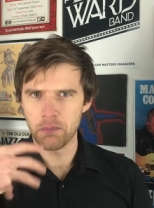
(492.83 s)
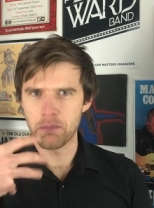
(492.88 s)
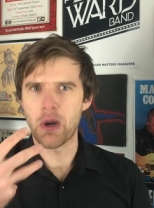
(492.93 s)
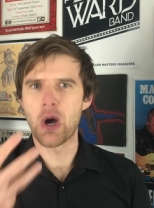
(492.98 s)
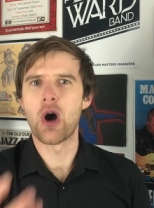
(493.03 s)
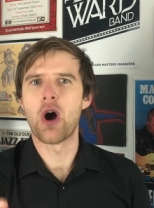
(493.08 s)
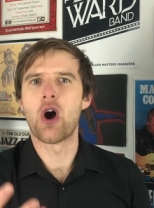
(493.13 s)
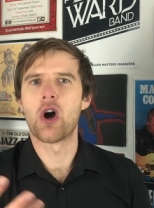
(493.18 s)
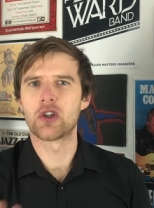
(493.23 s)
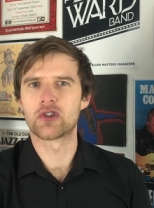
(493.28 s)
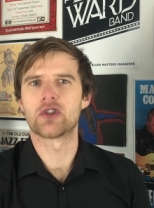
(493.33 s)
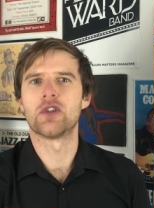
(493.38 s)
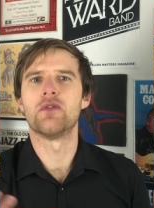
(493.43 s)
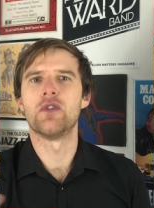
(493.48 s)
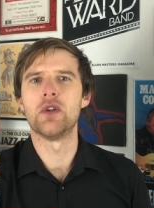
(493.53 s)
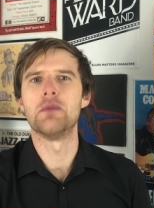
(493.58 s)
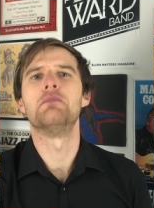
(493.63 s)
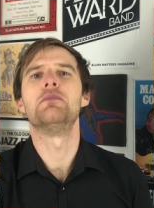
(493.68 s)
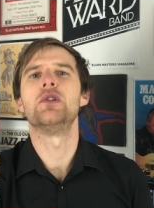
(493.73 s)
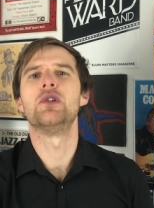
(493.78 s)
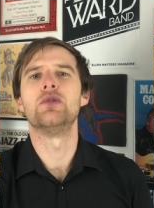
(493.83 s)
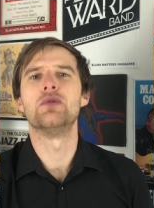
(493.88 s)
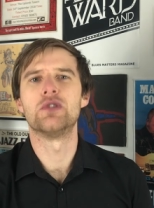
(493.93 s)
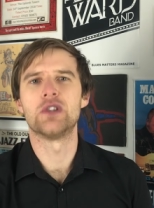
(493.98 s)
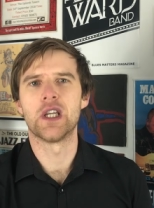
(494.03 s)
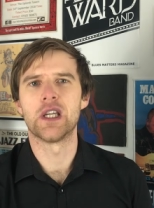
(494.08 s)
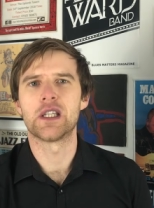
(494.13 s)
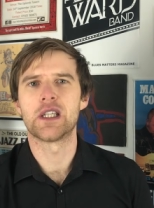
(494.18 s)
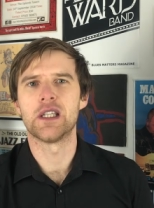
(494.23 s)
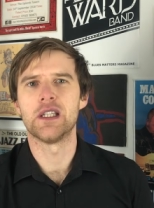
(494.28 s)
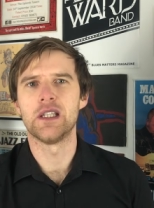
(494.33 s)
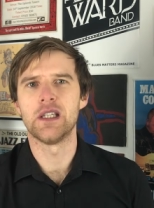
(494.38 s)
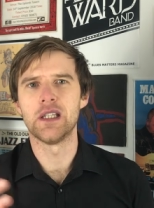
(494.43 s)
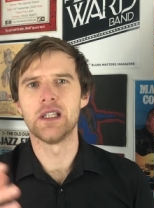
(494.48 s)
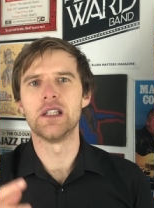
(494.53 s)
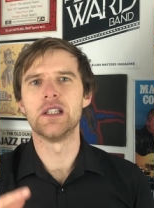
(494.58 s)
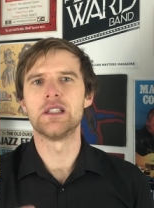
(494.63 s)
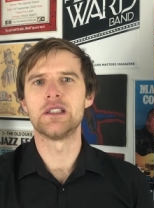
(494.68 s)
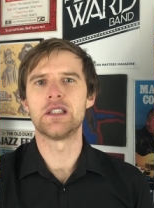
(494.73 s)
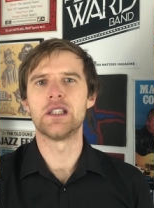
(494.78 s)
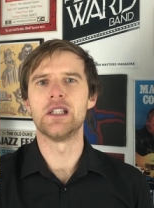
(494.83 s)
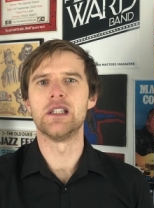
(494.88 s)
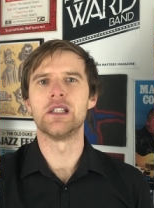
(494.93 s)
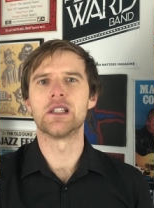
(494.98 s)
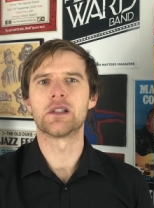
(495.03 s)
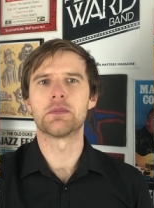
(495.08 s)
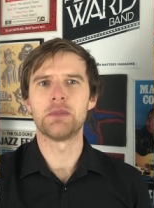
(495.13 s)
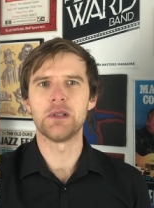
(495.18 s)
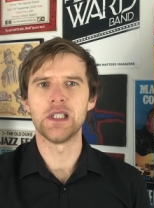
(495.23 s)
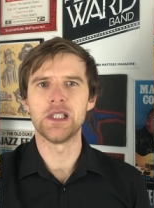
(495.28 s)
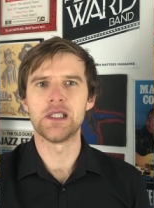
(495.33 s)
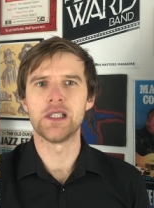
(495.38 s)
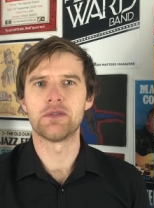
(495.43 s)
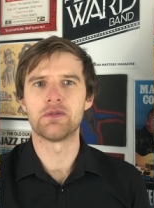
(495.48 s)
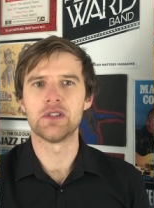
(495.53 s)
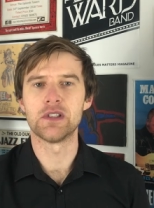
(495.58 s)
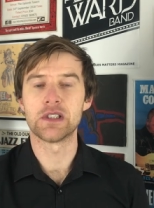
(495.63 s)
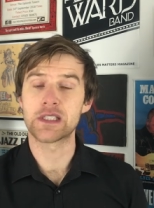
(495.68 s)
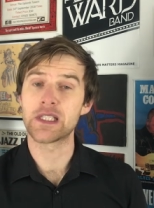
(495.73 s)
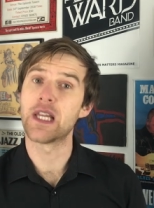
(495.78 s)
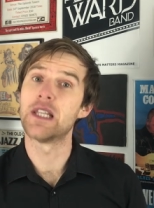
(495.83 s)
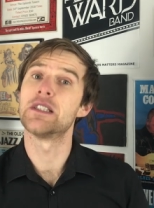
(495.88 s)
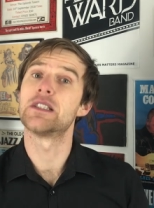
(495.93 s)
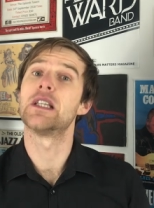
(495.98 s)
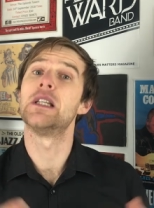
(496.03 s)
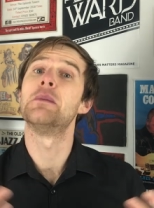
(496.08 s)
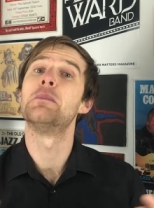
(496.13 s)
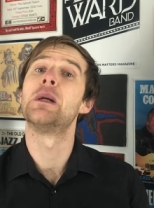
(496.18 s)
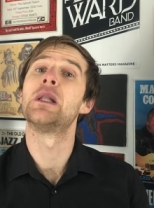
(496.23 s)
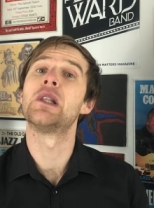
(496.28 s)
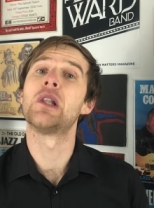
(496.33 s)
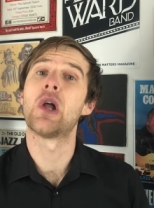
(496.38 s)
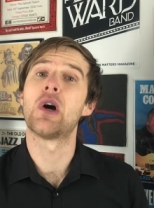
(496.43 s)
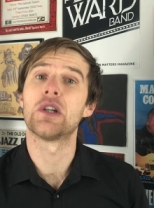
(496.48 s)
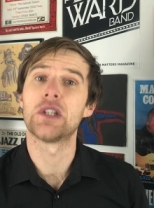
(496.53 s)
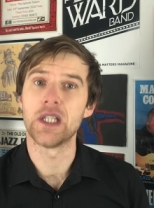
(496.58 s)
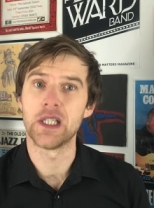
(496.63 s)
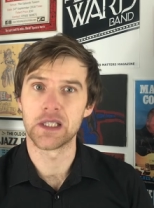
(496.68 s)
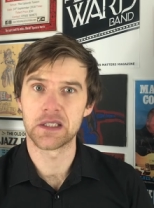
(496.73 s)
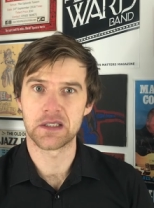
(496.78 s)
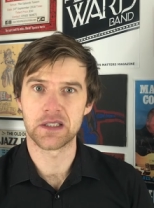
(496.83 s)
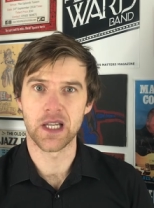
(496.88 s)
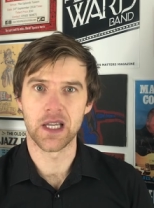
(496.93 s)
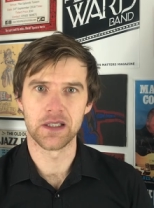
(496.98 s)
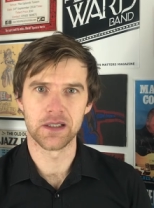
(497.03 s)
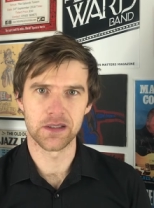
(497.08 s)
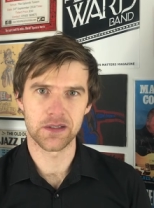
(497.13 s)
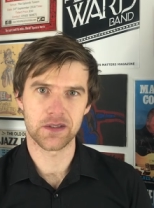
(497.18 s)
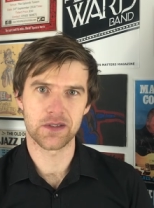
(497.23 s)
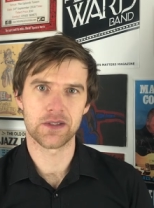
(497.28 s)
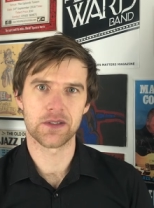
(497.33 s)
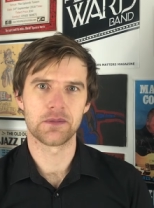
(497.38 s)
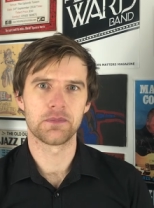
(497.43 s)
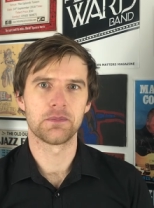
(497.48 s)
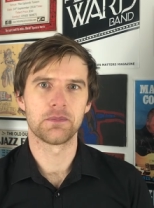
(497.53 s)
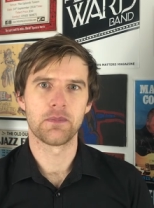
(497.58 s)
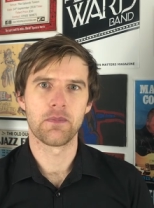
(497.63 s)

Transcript: part of the music in, in, a, in a completely different sense, in a melodic sense.